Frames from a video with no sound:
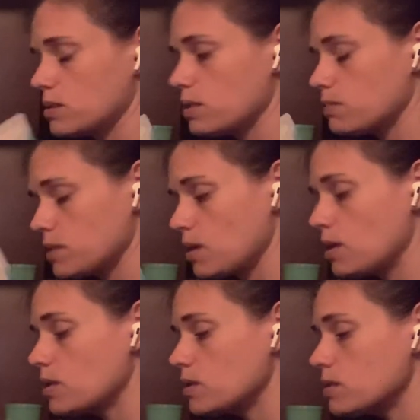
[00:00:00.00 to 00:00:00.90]
I'm
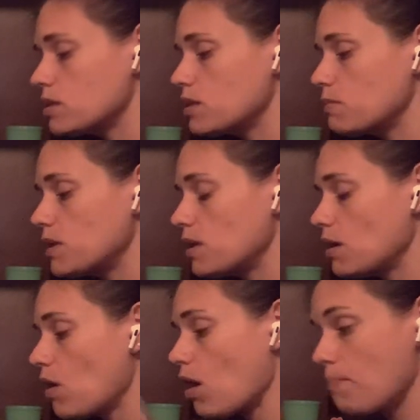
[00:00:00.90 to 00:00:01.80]
saying this is going to be
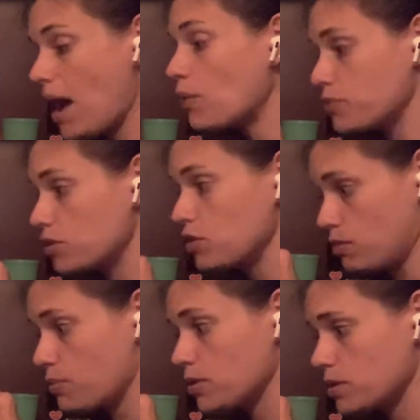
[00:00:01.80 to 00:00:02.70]
about your
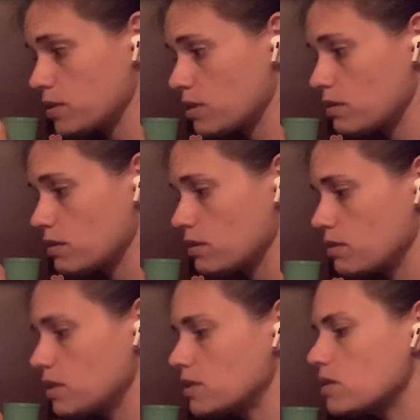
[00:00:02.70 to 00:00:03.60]
person
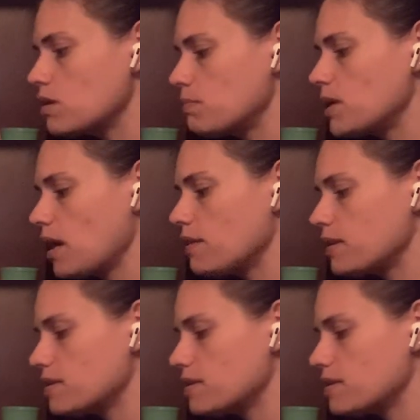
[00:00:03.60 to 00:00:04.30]
that's going to be at that